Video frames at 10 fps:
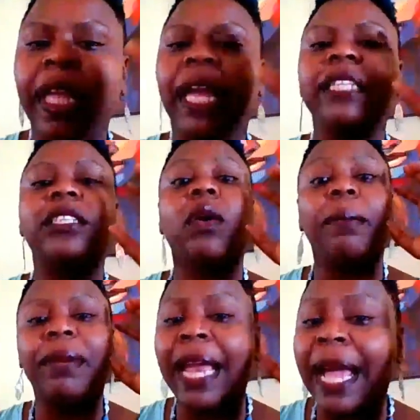And so
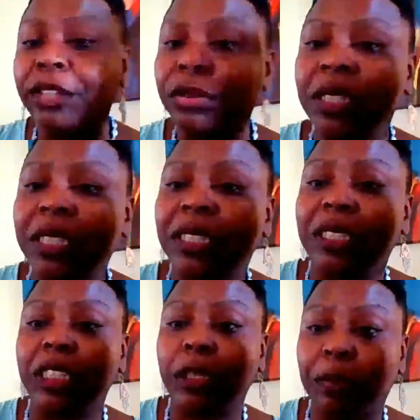I'm naturally
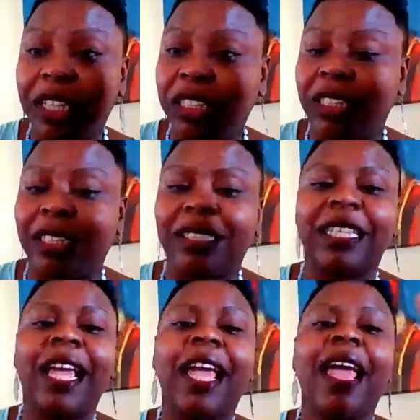suspicious